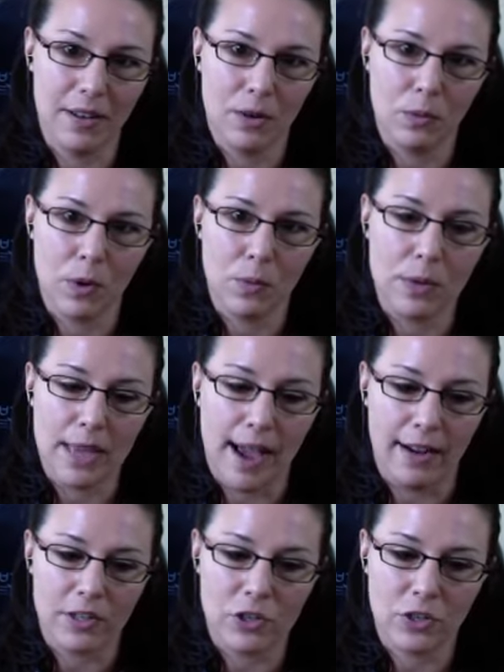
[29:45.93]
where we
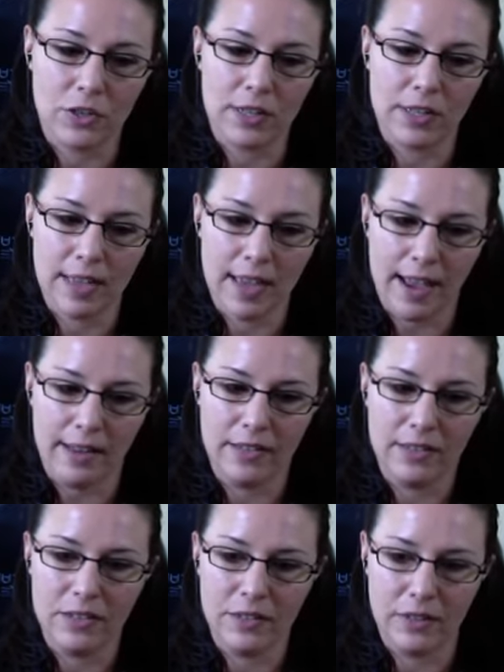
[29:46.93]
actually
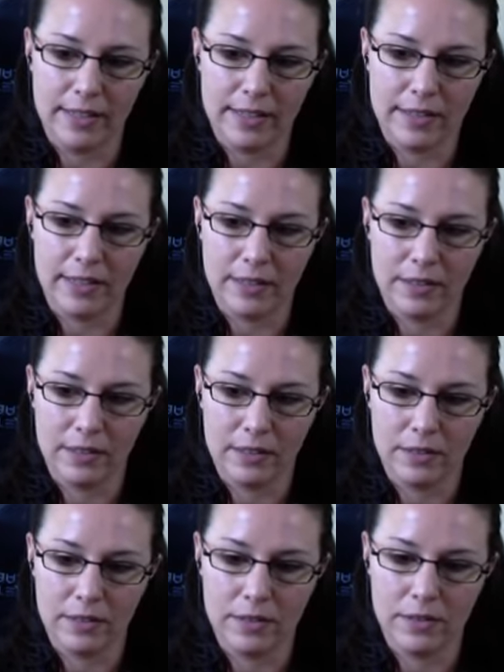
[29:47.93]
can like
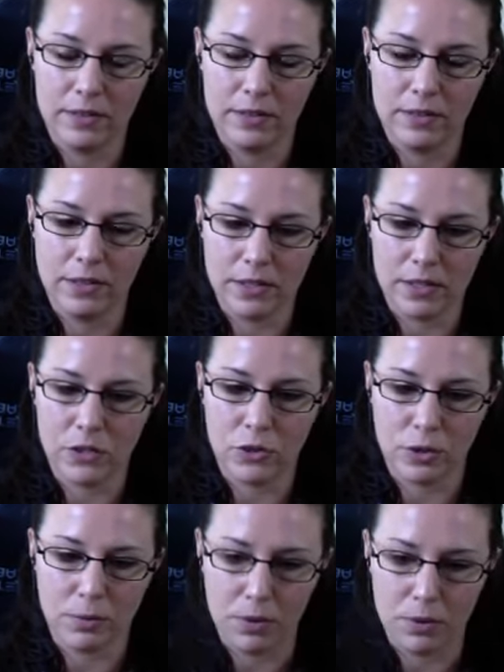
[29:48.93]

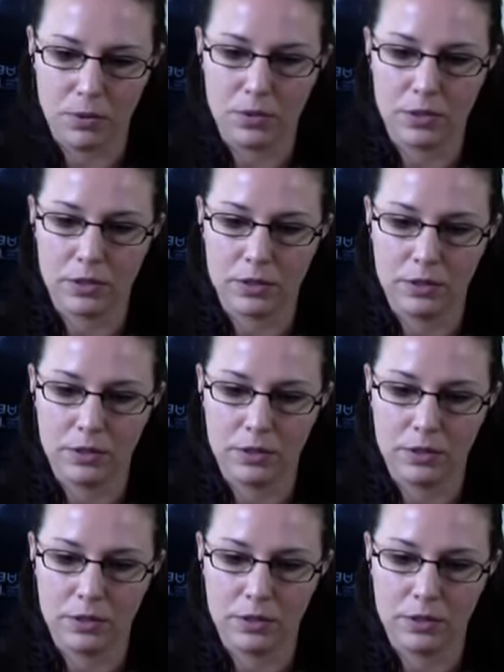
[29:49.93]
distribute